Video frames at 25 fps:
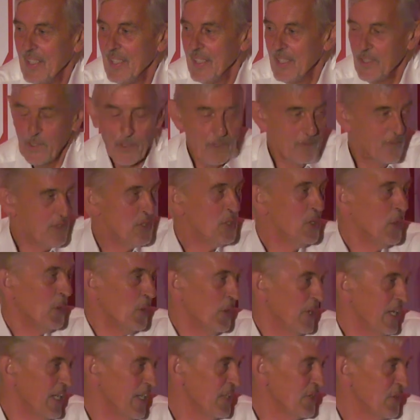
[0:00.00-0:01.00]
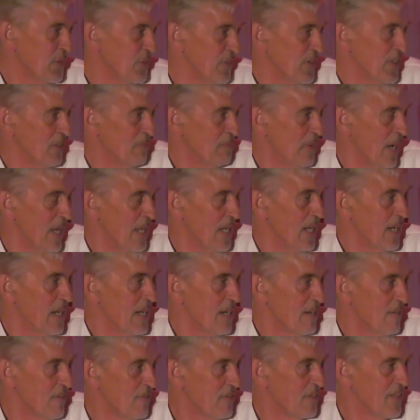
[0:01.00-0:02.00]
Sort of a short history of my
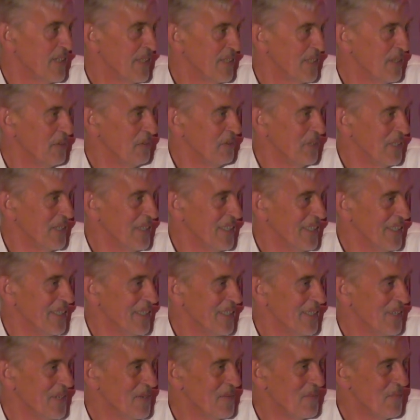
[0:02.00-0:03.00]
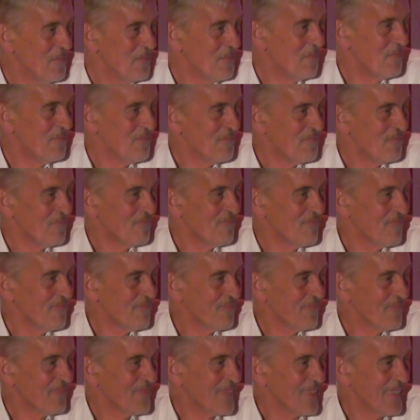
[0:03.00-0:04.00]
life, really.
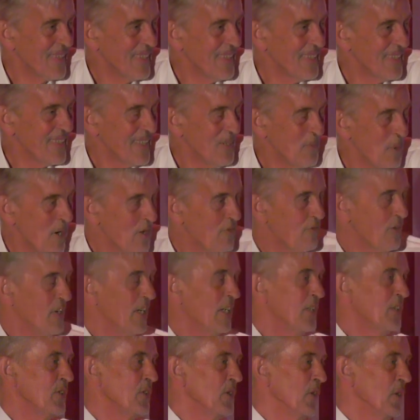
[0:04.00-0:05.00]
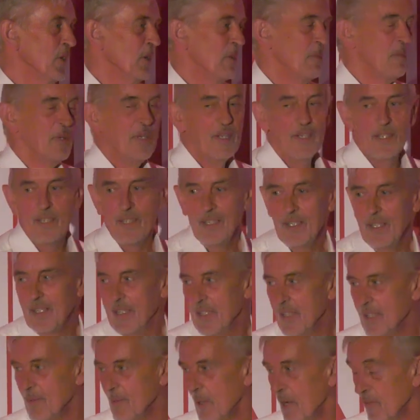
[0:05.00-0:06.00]
See, my first job,
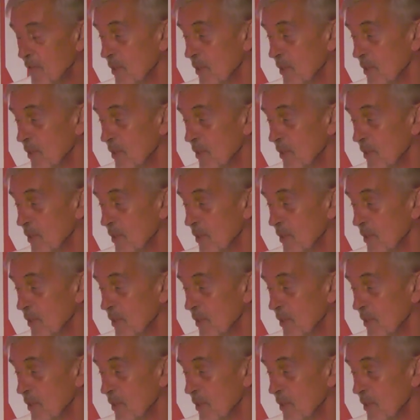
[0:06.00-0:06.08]
my